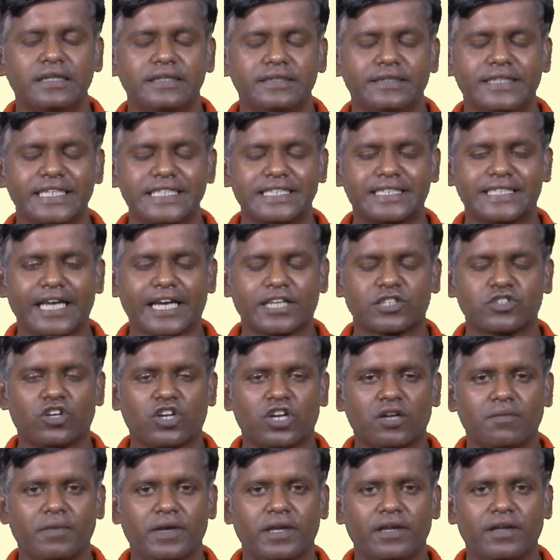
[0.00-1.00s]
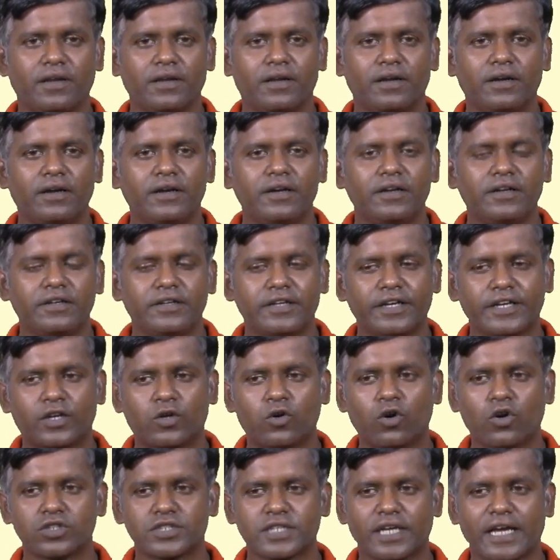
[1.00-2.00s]
This taxonomy, it
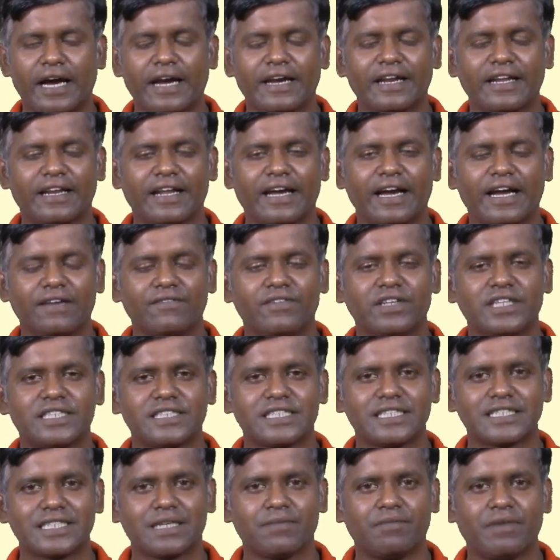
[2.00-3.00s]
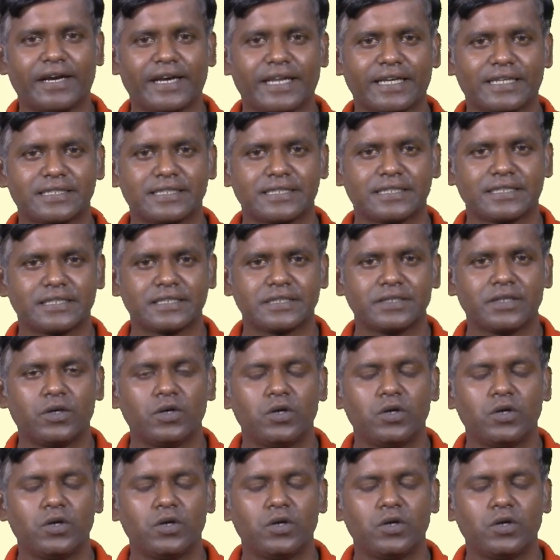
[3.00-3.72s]
goes hand in hand with systematics.